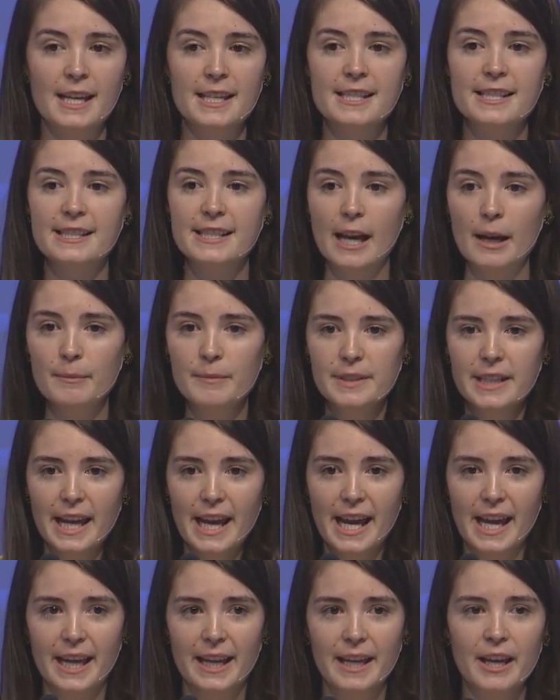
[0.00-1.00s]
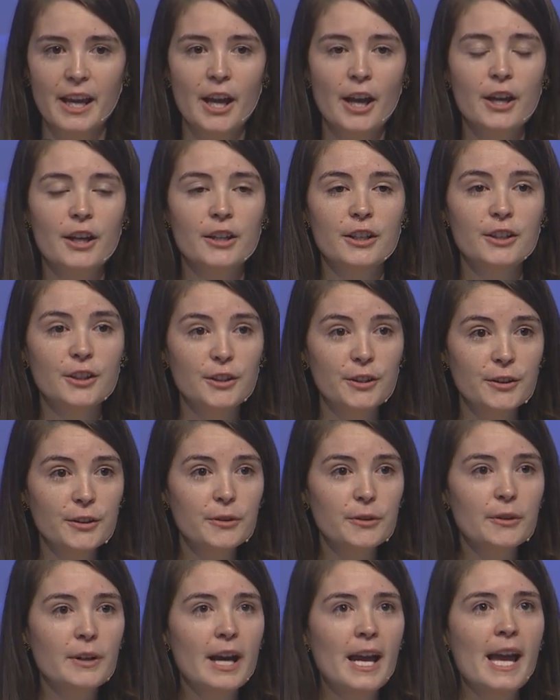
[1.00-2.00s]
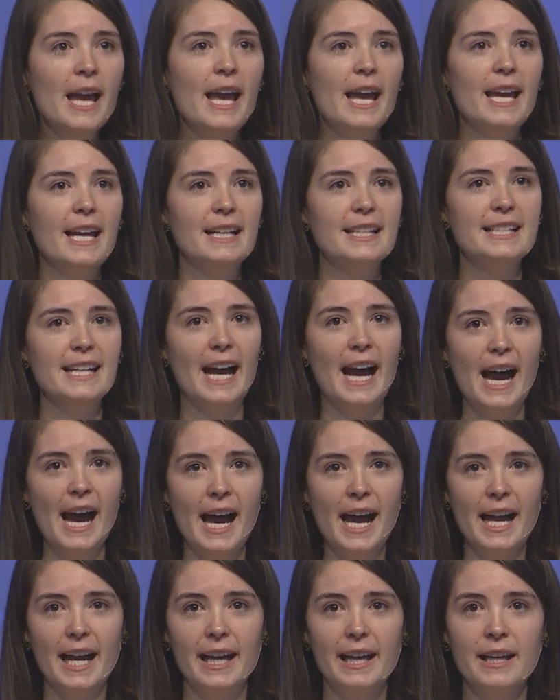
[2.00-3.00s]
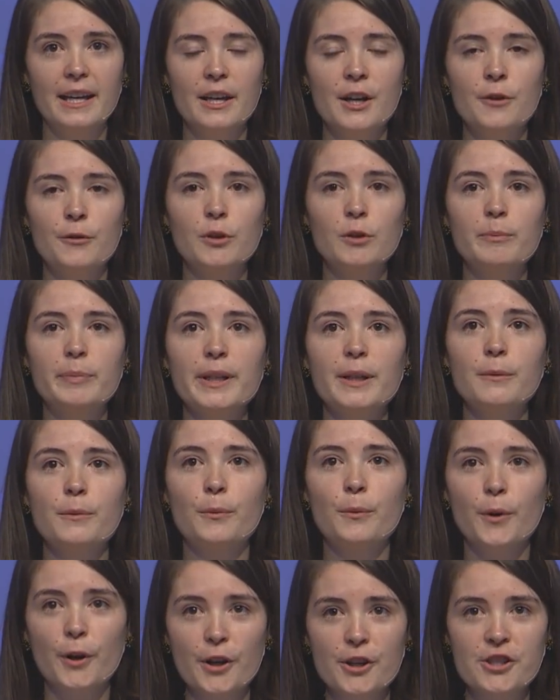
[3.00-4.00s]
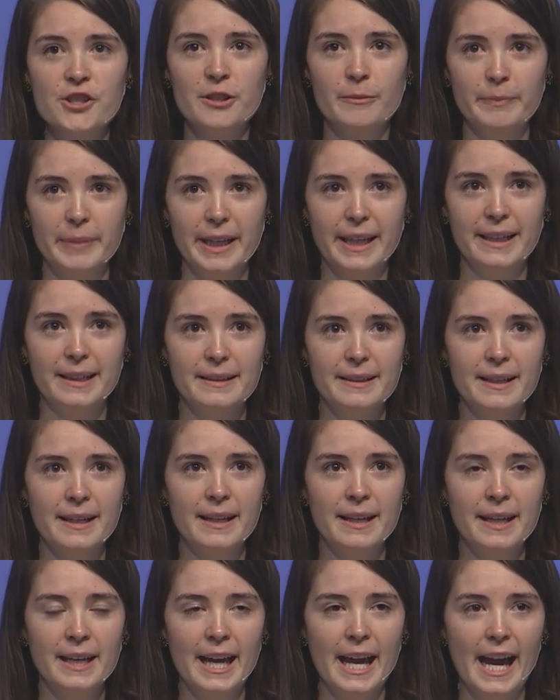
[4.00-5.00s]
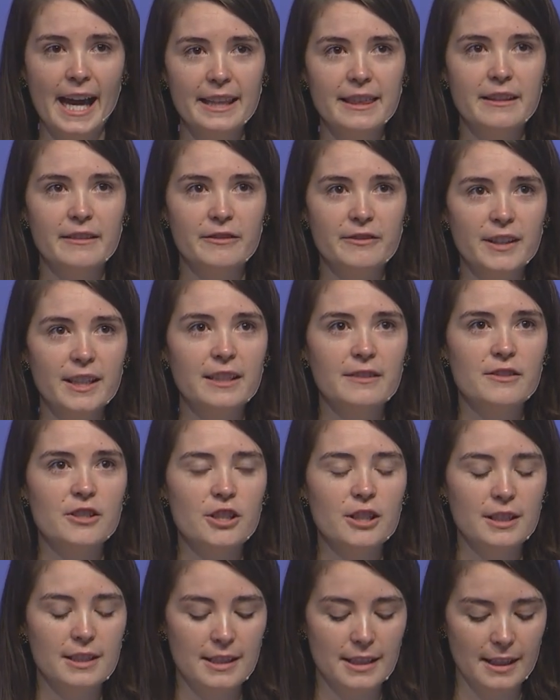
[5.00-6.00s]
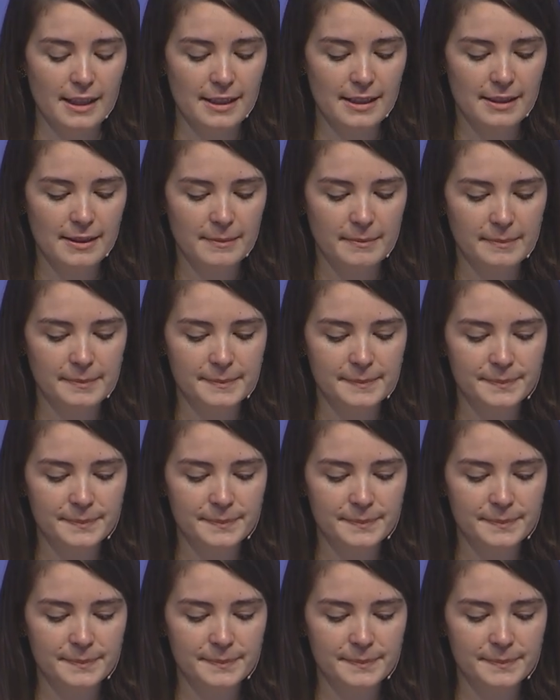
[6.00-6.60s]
Someday, you and I will be worshiping at the feet of Jesus.